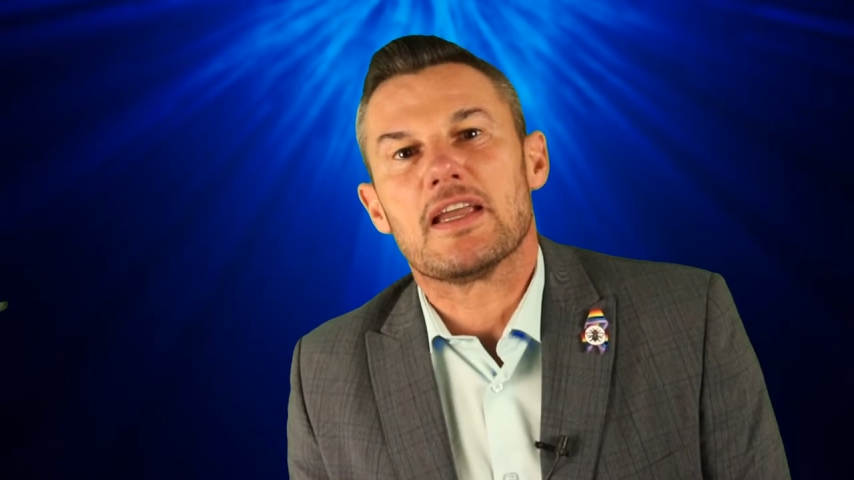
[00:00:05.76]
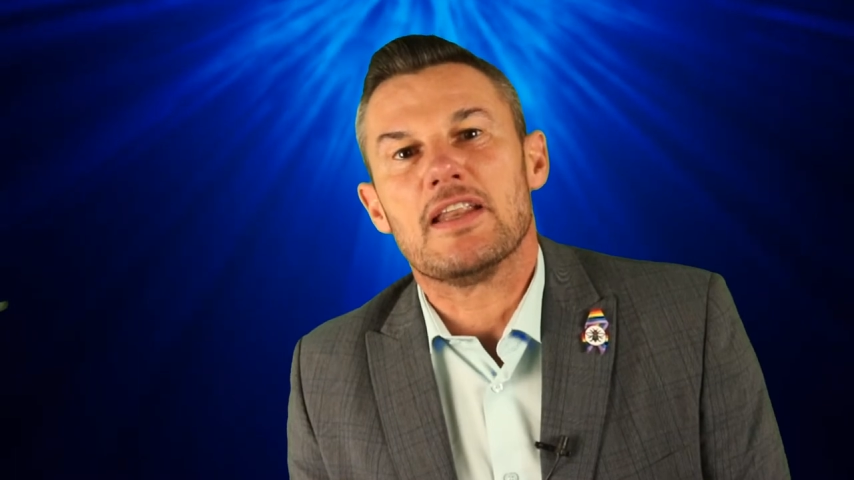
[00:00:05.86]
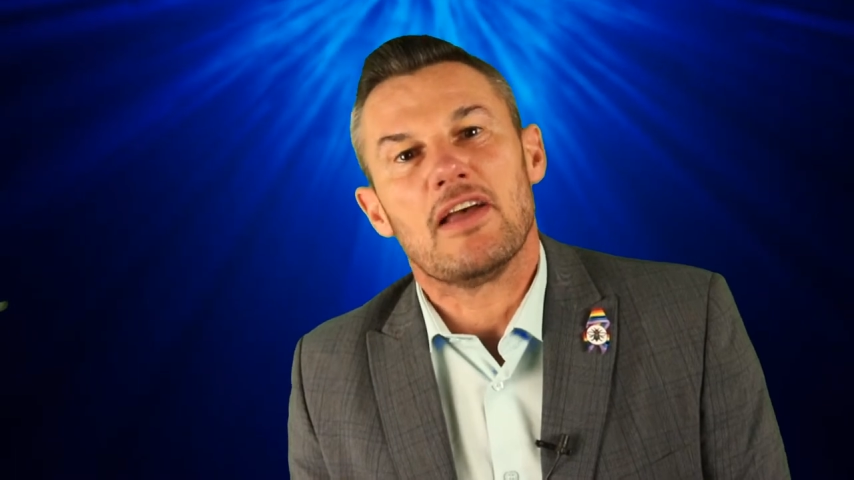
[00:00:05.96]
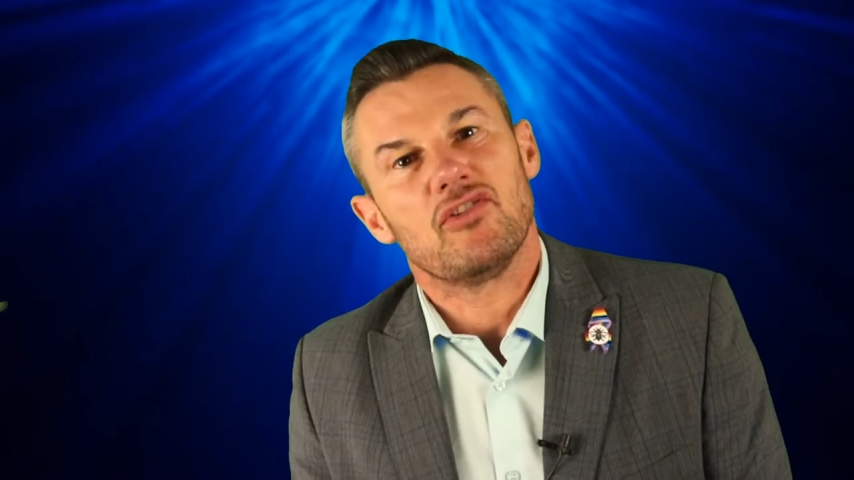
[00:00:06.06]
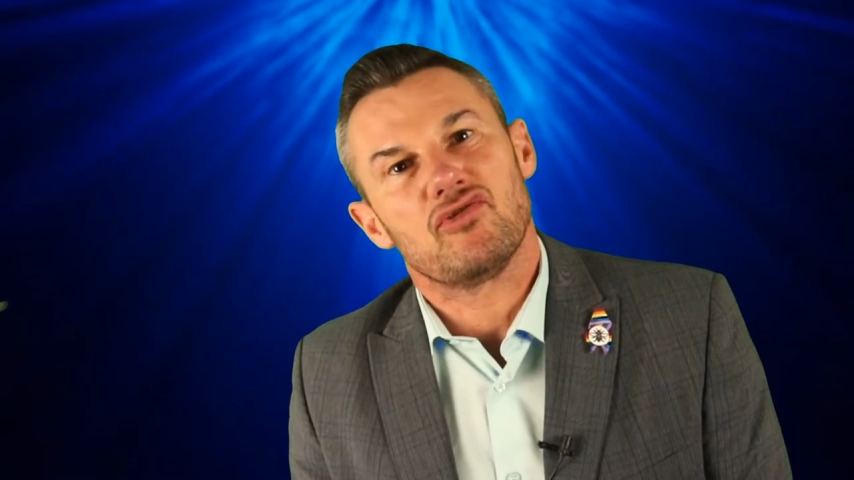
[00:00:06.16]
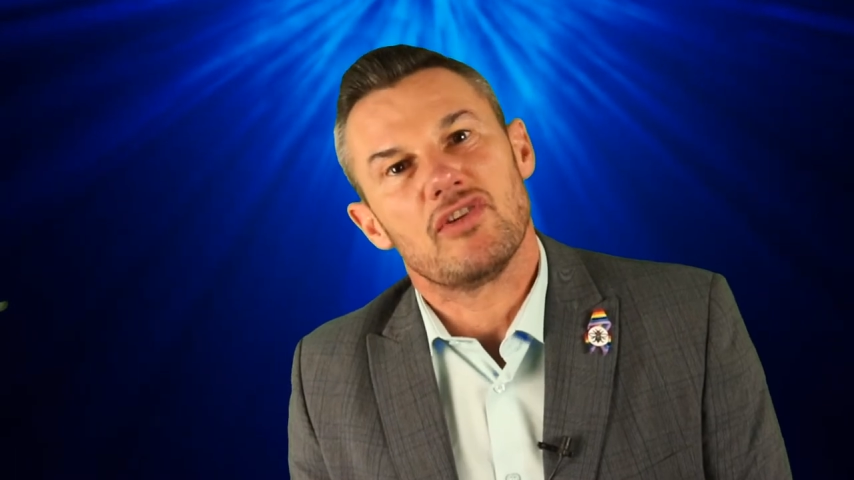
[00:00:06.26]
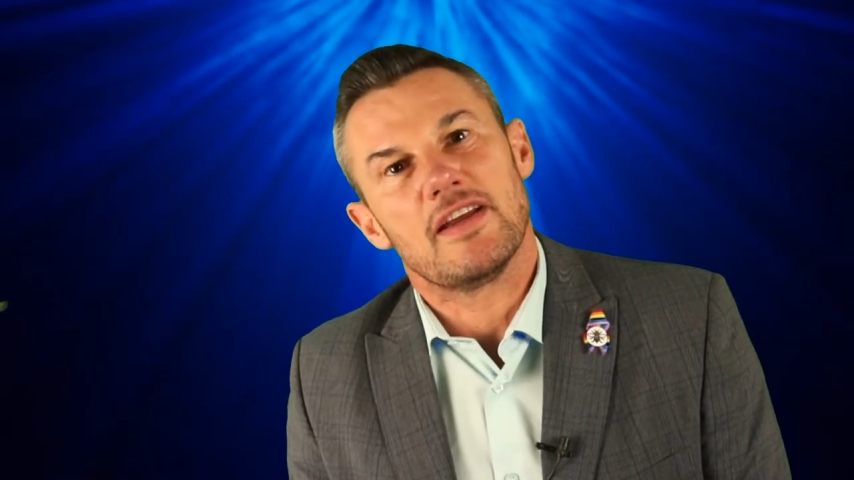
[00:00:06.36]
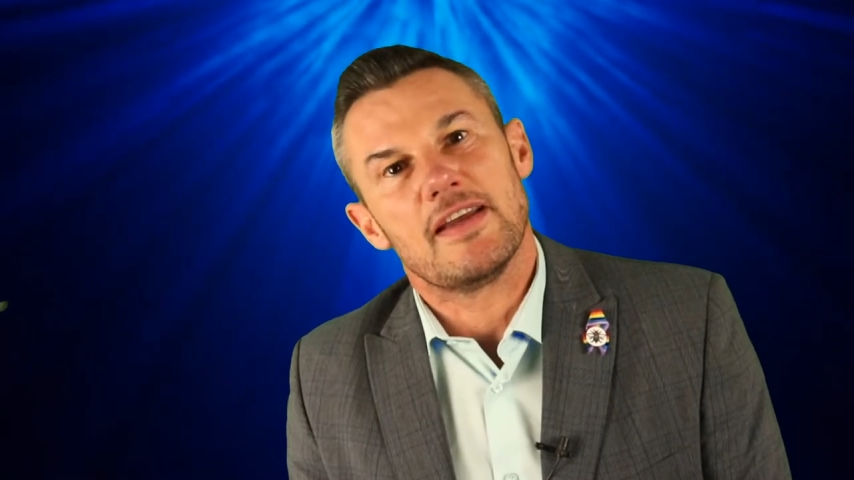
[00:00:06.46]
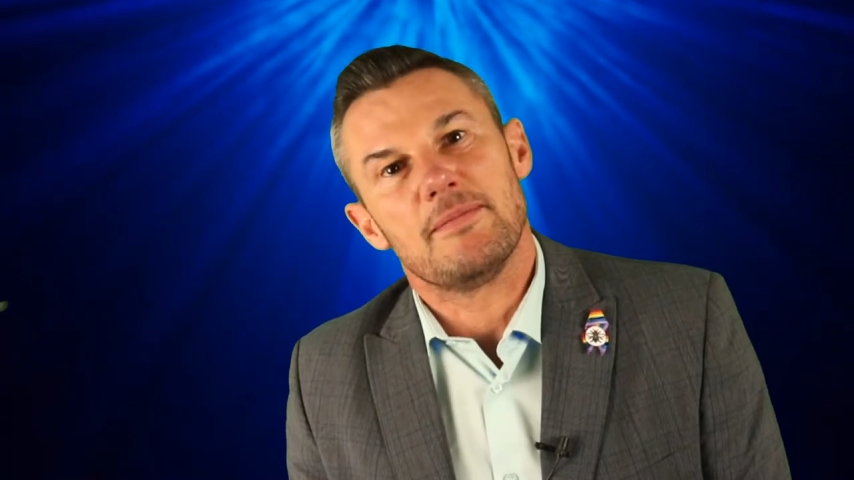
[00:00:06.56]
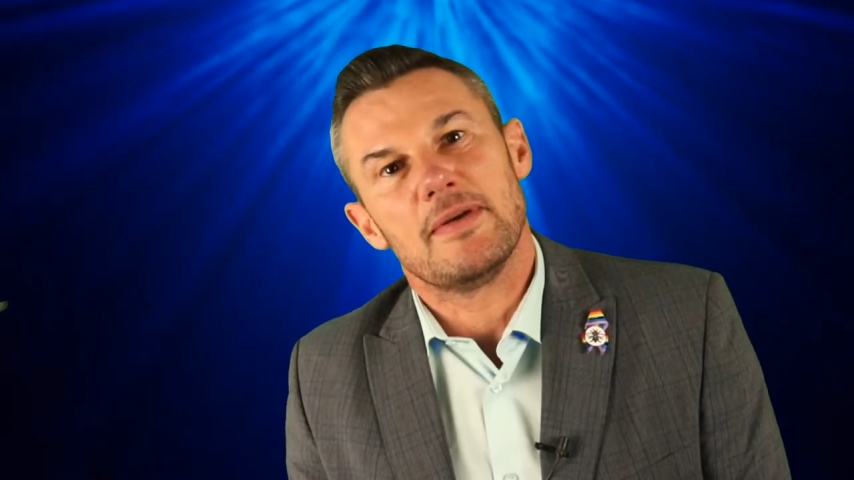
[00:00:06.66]
Canal
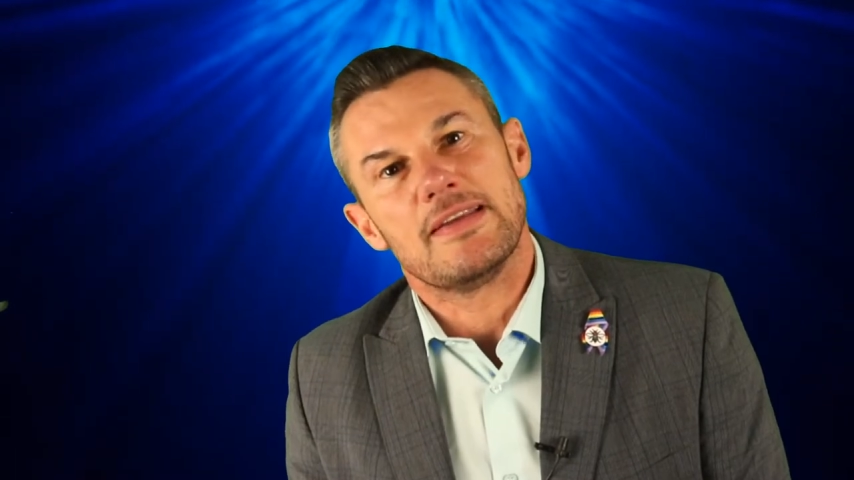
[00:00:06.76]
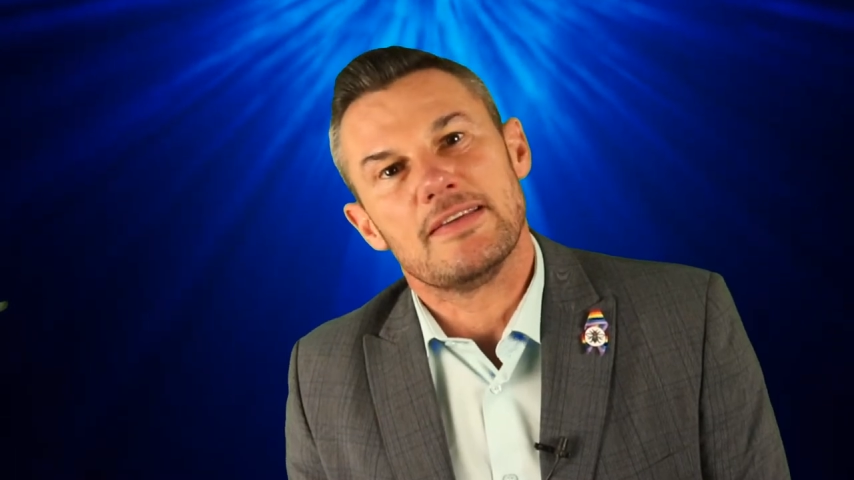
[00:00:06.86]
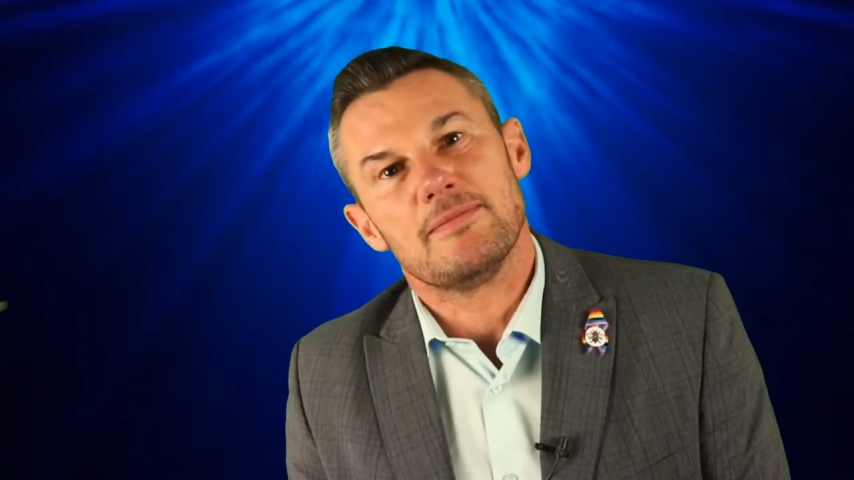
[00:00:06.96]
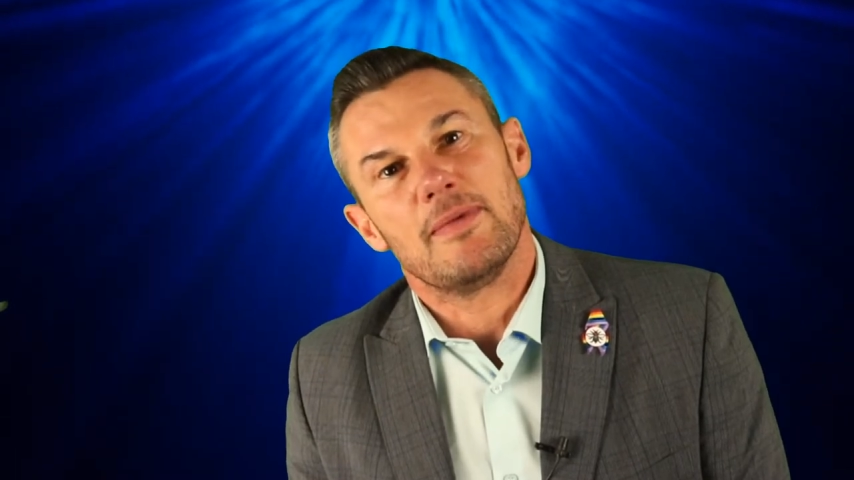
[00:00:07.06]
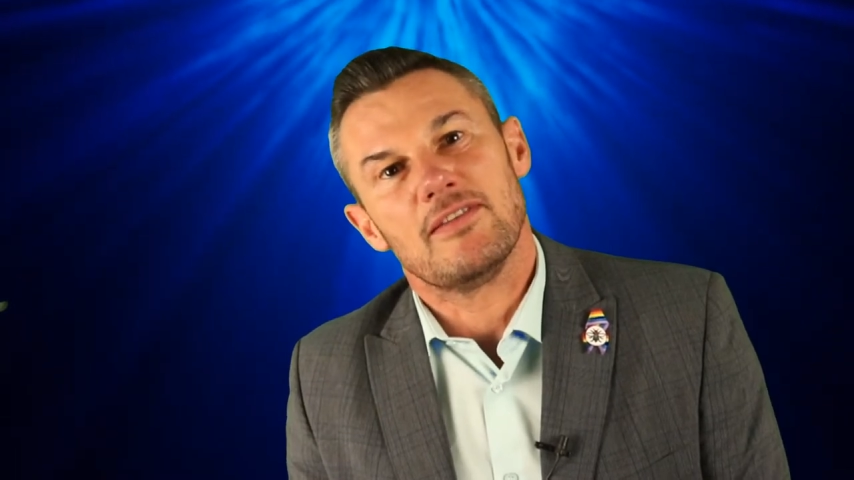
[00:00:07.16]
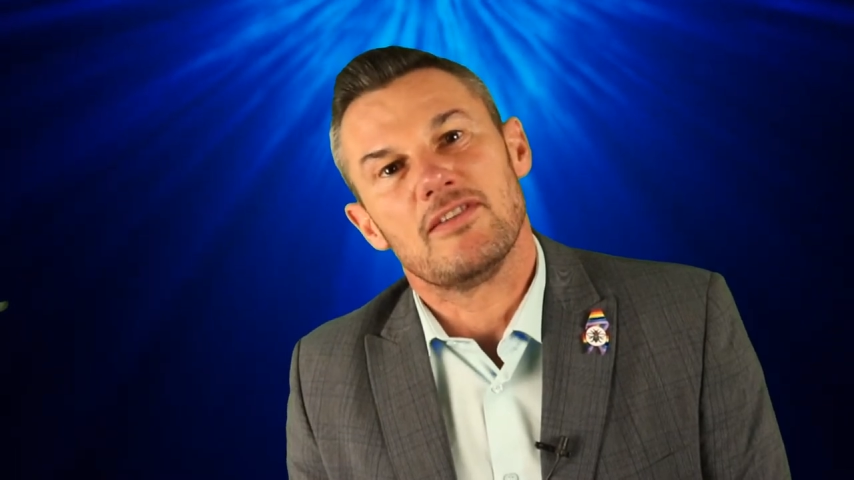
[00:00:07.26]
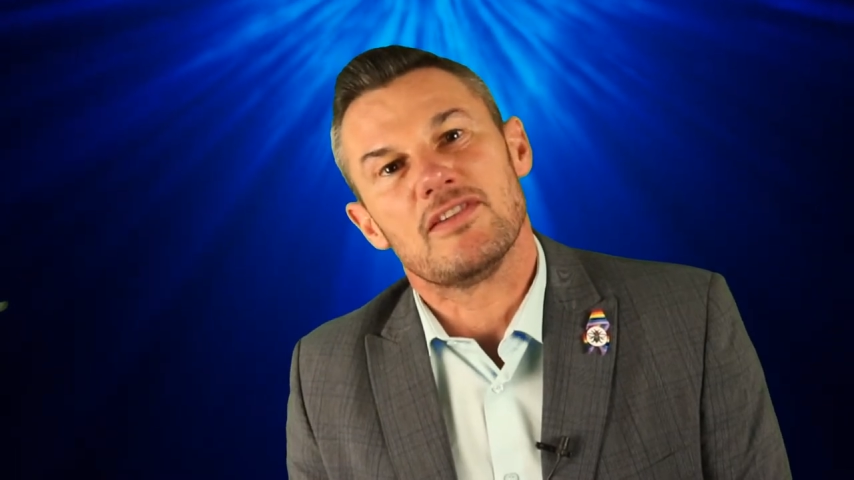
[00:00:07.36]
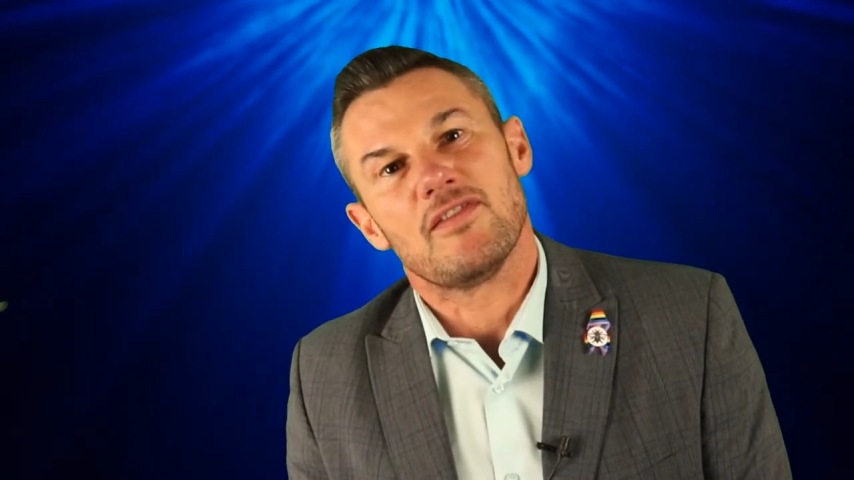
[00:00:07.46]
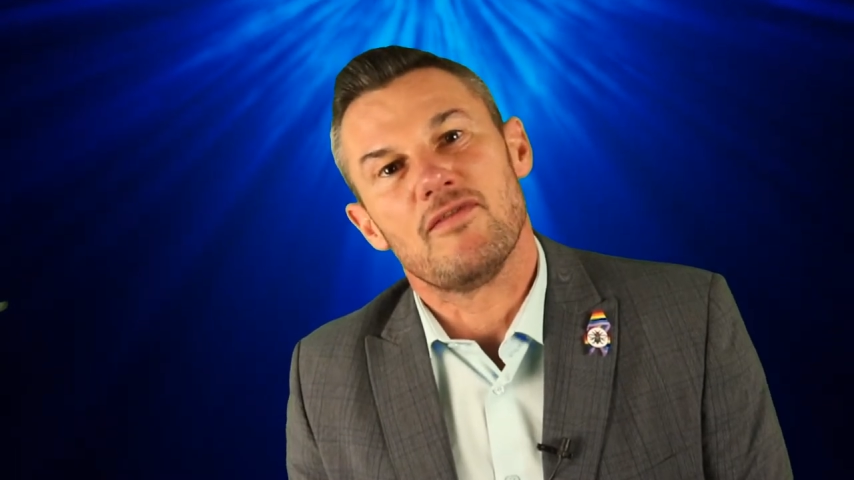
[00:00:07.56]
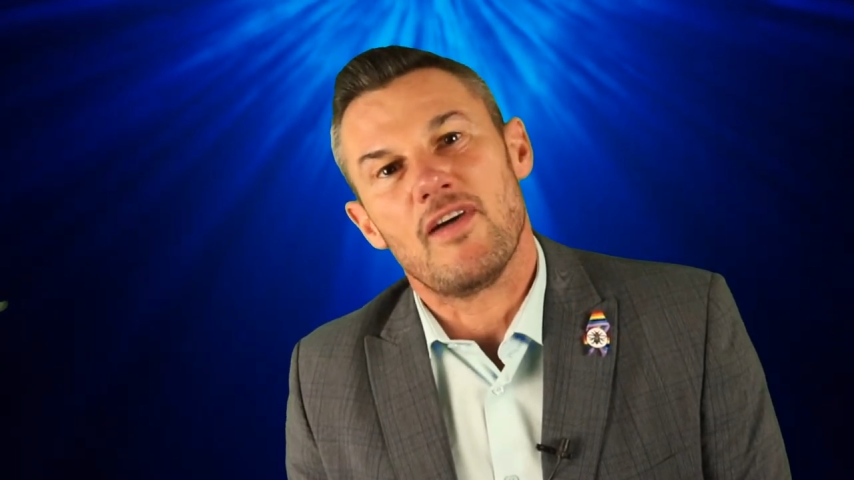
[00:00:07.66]
Street, it means Manchester's